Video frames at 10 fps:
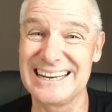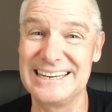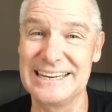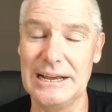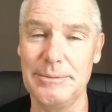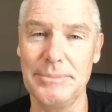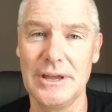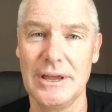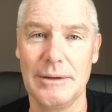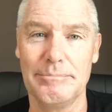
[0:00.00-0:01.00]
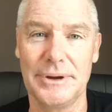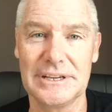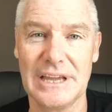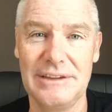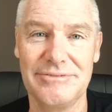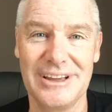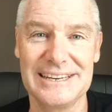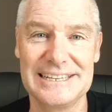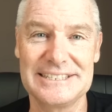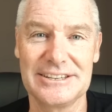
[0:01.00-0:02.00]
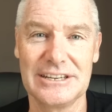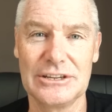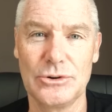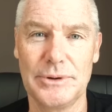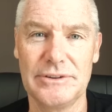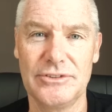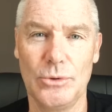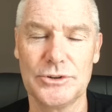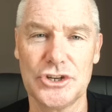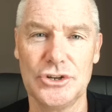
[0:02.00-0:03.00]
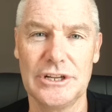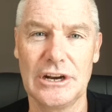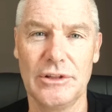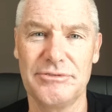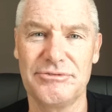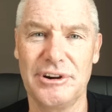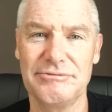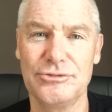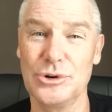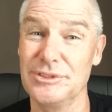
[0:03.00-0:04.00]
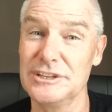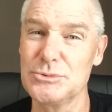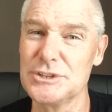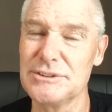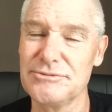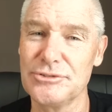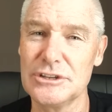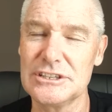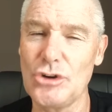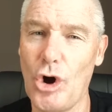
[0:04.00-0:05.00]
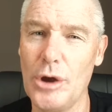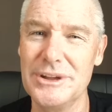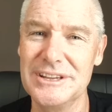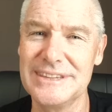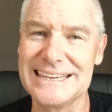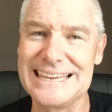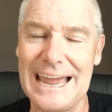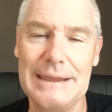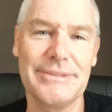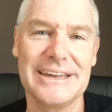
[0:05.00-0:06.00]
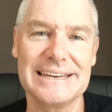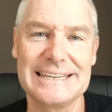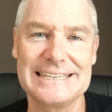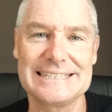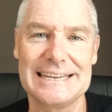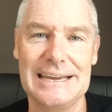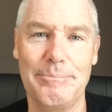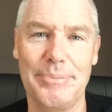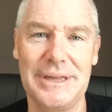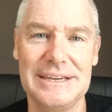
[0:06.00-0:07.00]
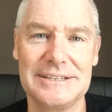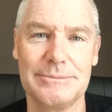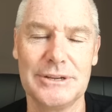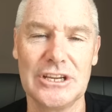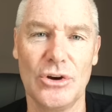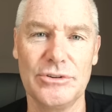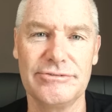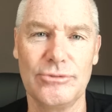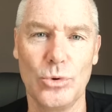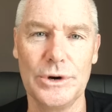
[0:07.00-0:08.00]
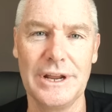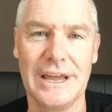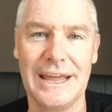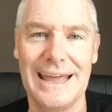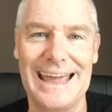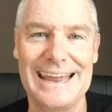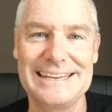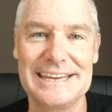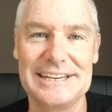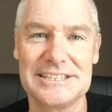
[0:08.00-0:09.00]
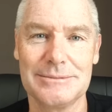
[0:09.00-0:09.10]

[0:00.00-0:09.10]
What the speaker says: clean it up, but it gave Leinster a little bit of an opportunity to get on the front foot. And this was the first time in the game that Leinster appeared to be going forward and getting